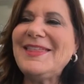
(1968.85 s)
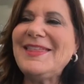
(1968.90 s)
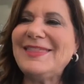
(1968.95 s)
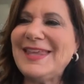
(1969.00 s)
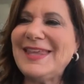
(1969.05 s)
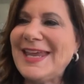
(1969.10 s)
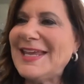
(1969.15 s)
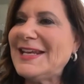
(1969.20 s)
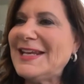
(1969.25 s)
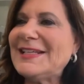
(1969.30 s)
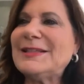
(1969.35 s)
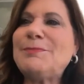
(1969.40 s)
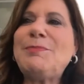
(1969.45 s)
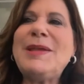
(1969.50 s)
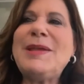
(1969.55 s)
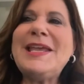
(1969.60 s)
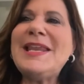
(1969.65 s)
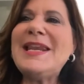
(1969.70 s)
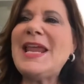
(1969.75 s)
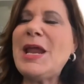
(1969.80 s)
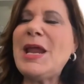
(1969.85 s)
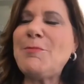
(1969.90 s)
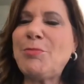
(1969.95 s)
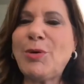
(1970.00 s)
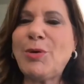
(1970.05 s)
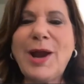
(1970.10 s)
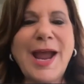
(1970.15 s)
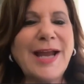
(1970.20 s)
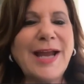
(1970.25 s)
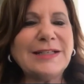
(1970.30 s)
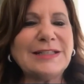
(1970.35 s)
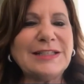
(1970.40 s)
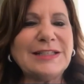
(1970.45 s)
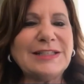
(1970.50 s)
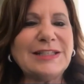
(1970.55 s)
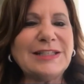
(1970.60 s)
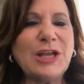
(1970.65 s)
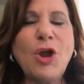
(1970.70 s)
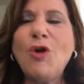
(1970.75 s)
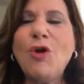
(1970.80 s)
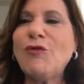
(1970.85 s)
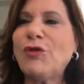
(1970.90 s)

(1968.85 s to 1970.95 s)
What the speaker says: It has been in practice